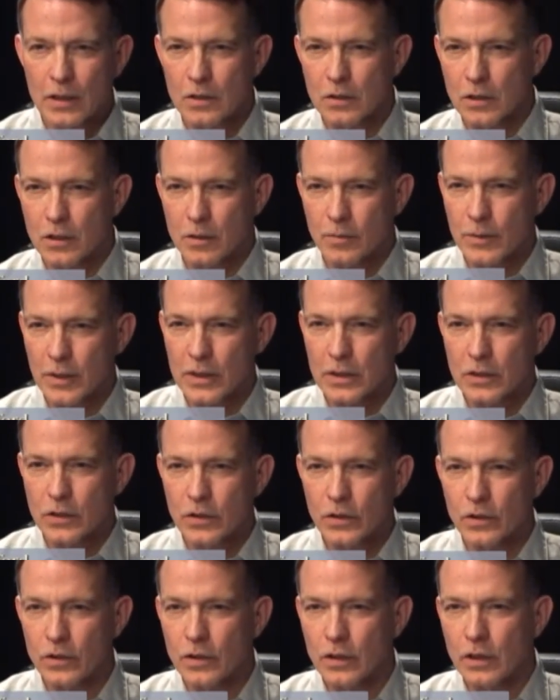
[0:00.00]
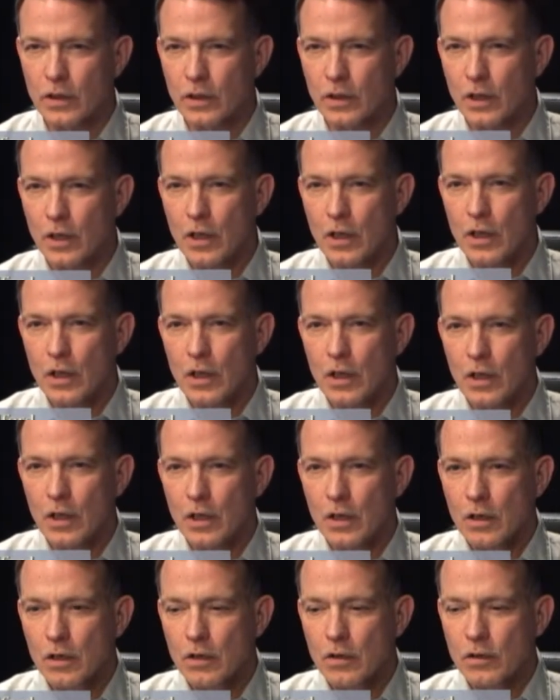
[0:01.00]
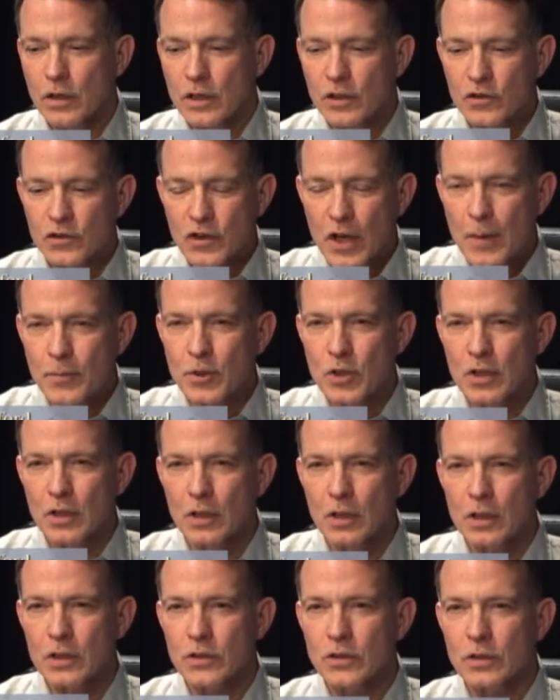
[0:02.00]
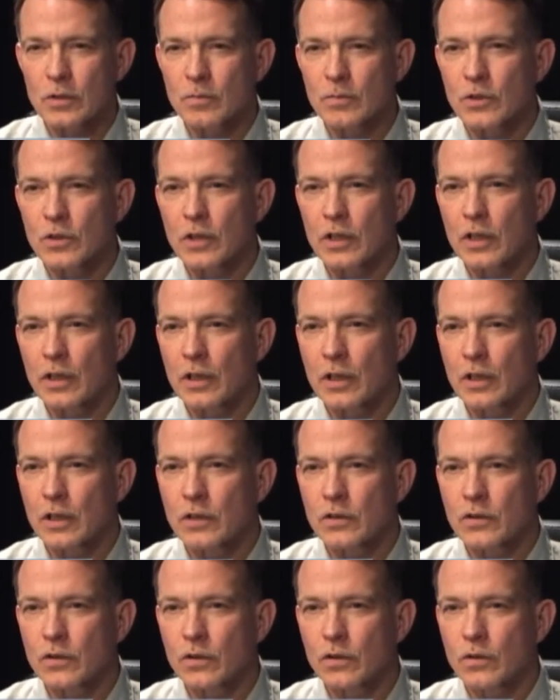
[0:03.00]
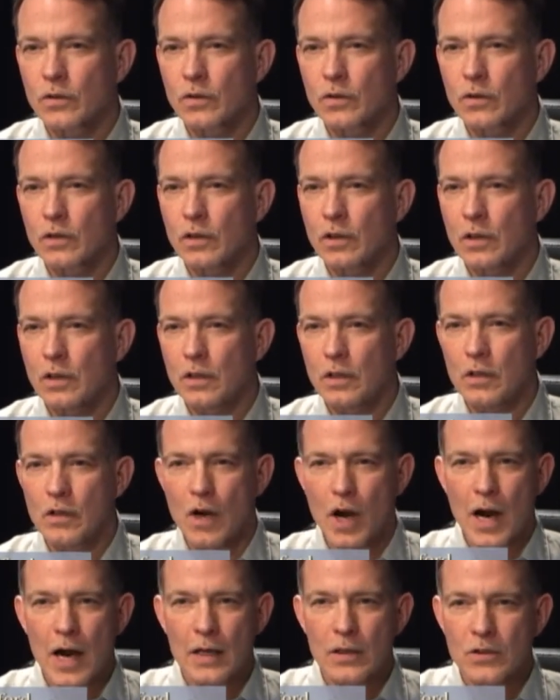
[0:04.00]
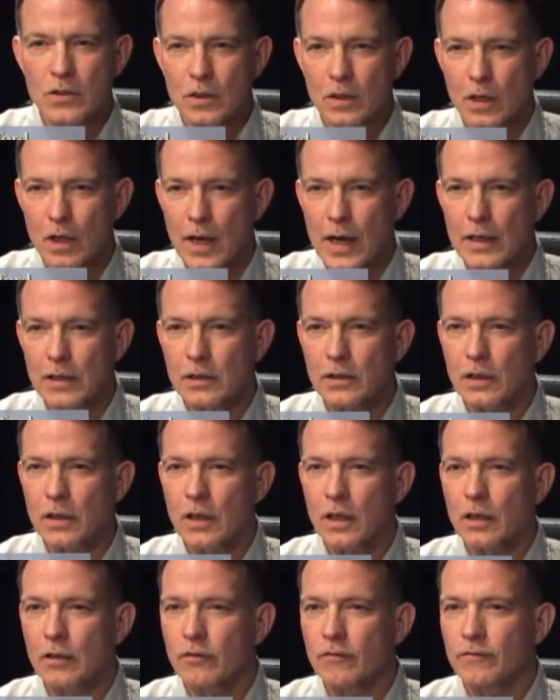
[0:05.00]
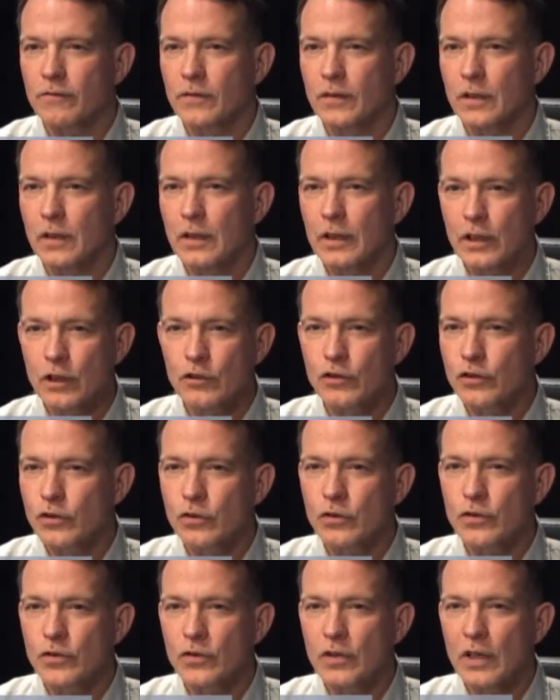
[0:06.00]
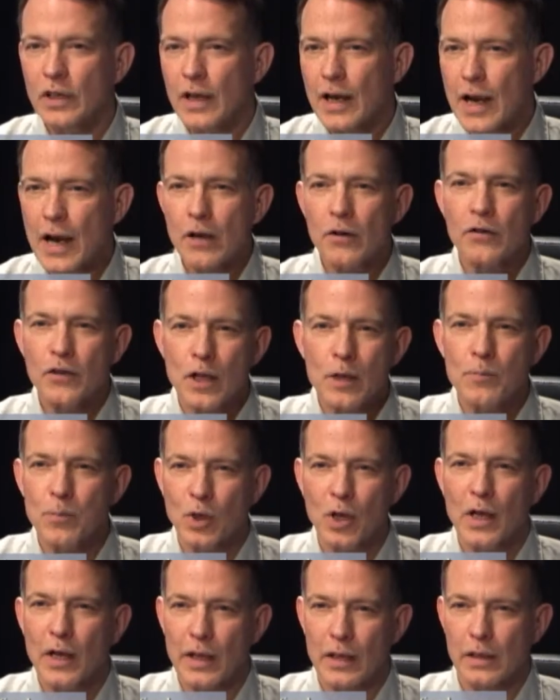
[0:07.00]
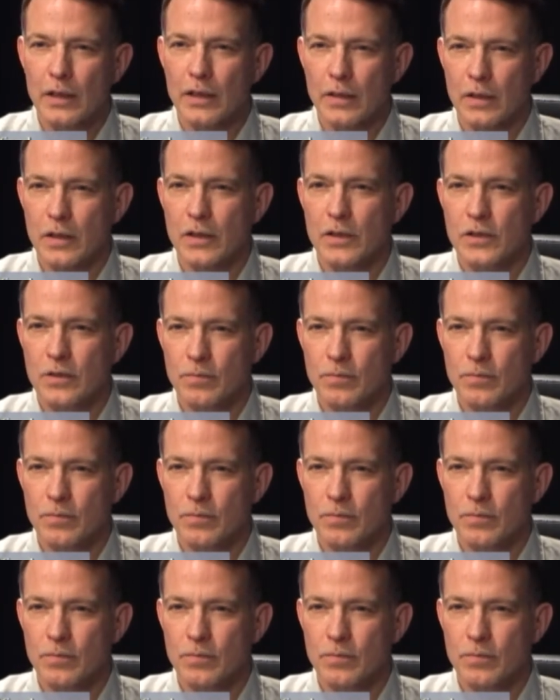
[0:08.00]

in a little bit to the, the exceptionalism, to getting into the God's elect kind of issues? How do they play in